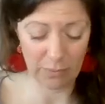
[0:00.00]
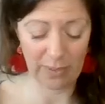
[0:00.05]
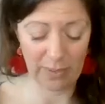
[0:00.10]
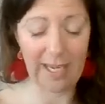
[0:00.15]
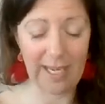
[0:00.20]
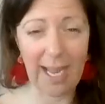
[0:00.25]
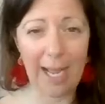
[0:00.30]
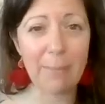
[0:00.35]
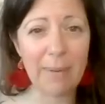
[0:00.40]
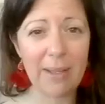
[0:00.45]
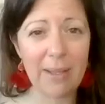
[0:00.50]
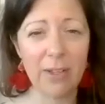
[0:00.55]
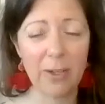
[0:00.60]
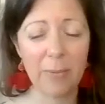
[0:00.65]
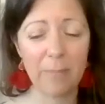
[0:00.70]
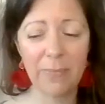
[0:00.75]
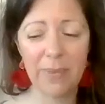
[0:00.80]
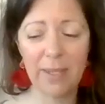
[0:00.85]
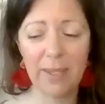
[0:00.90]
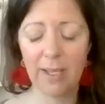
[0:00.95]
inhabit
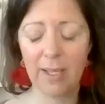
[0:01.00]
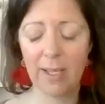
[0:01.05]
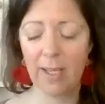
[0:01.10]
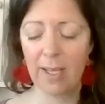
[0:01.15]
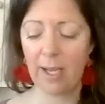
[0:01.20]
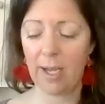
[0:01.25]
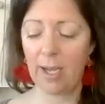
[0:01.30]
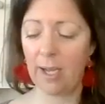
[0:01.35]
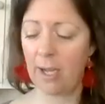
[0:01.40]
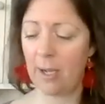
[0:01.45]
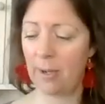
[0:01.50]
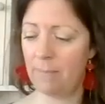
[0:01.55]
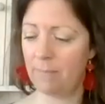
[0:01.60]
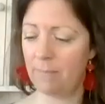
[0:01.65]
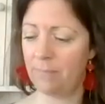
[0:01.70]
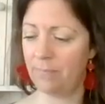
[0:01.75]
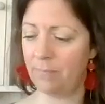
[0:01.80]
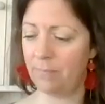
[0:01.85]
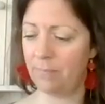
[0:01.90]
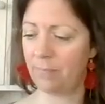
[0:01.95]
them.
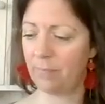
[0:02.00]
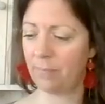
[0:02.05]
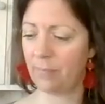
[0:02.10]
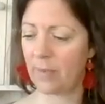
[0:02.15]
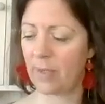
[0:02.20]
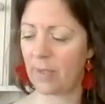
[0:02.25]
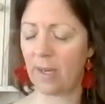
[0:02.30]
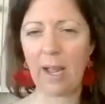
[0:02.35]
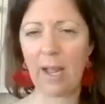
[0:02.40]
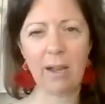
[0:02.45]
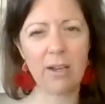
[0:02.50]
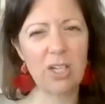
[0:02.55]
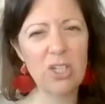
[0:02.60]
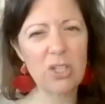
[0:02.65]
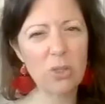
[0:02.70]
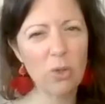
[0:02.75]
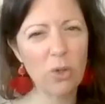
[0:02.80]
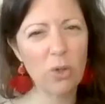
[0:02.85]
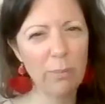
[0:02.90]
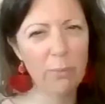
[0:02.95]
And I can
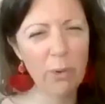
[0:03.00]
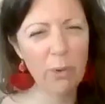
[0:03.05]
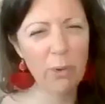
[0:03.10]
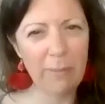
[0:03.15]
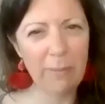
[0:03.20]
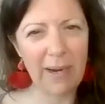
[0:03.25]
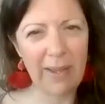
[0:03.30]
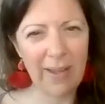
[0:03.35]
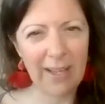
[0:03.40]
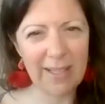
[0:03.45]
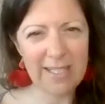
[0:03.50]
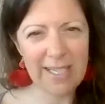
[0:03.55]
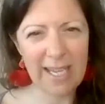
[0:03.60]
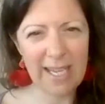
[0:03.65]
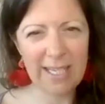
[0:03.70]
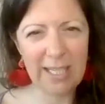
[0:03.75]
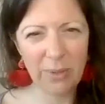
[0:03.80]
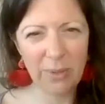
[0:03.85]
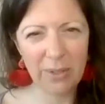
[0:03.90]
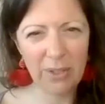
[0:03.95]
talk more about that to
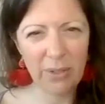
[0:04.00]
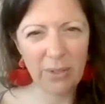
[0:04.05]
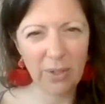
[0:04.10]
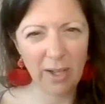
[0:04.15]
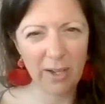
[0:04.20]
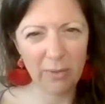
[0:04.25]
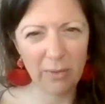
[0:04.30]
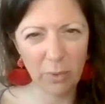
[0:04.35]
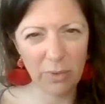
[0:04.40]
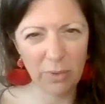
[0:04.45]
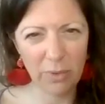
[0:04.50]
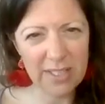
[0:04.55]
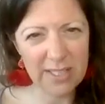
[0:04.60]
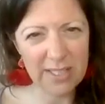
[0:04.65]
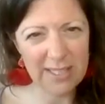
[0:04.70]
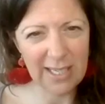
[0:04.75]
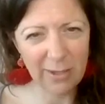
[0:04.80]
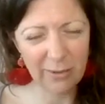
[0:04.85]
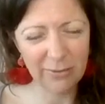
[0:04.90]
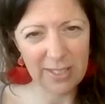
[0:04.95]
anyone who kind of wants to
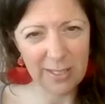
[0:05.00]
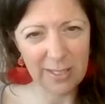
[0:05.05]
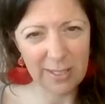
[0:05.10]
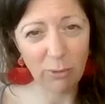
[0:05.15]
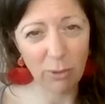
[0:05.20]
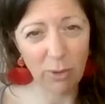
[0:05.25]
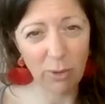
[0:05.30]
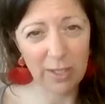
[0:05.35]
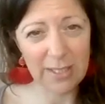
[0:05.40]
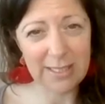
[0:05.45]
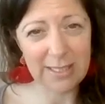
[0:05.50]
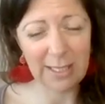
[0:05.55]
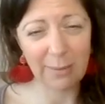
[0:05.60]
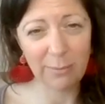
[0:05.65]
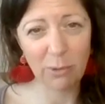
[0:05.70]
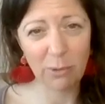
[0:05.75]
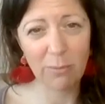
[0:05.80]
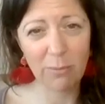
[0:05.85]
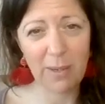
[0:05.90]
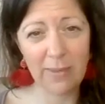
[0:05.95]
delve deeper or understand
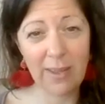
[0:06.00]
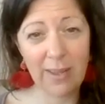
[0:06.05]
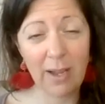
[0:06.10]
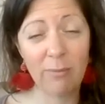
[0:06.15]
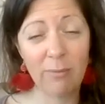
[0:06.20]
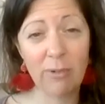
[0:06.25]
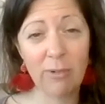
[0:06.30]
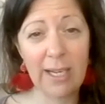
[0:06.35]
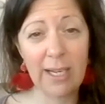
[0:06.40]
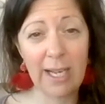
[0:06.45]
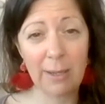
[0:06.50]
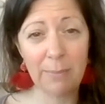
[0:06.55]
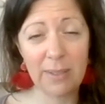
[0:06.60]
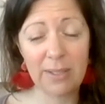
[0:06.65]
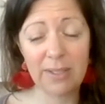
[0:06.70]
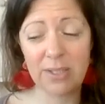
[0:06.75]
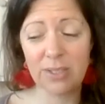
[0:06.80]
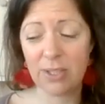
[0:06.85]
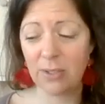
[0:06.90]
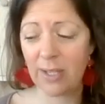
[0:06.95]
more about that. I'm really happy
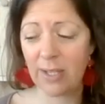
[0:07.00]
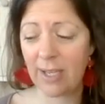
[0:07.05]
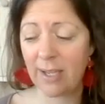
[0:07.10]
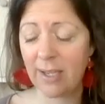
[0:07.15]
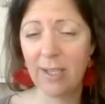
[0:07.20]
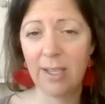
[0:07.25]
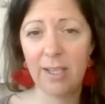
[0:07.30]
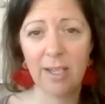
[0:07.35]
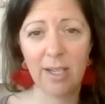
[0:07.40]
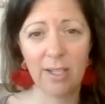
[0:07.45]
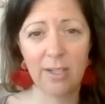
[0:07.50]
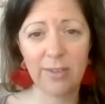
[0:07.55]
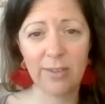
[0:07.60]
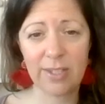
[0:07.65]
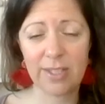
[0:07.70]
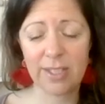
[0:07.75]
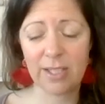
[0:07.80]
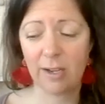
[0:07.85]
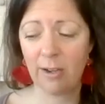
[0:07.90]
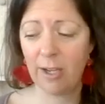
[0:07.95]
to do that another
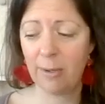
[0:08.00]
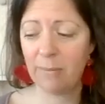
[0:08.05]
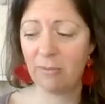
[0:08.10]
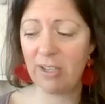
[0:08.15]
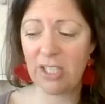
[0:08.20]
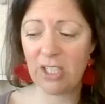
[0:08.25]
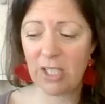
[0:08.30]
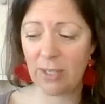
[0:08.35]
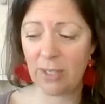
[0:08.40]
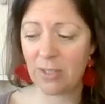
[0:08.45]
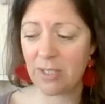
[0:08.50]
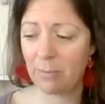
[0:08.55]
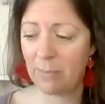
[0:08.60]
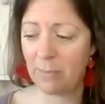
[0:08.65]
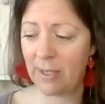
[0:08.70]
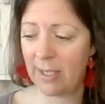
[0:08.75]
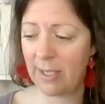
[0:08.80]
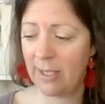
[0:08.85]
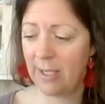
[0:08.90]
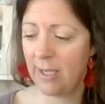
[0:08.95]
time. Reach out to
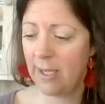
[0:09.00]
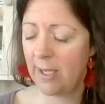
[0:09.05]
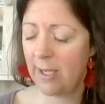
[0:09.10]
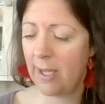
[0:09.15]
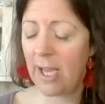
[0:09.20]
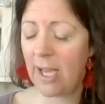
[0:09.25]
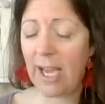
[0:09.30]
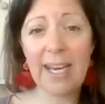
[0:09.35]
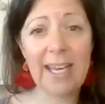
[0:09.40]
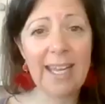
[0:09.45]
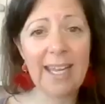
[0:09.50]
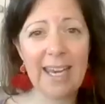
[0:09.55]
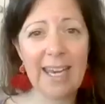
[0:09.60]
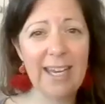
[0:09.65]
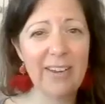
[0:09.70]
me. And again,